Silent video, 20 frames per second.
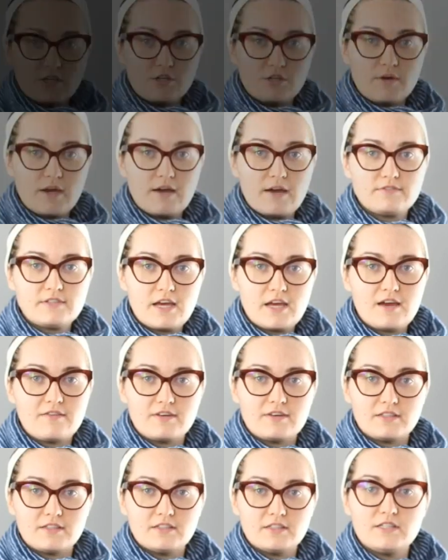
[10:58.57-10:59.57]
You have to
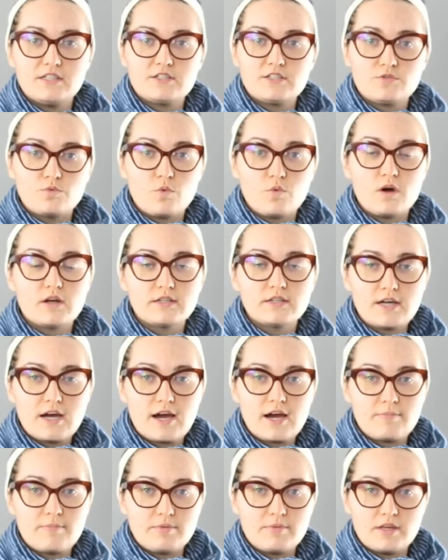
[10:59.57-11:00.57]
have at least one
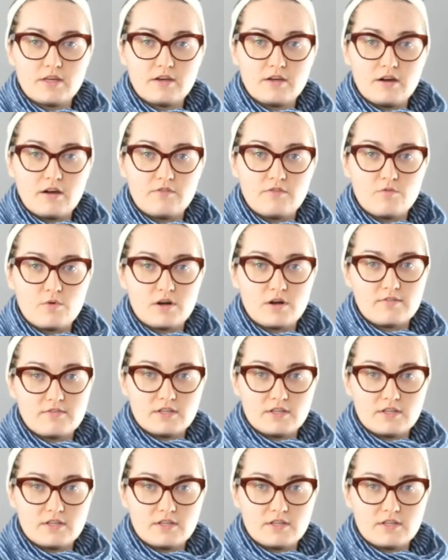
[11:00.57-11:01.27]
copy of one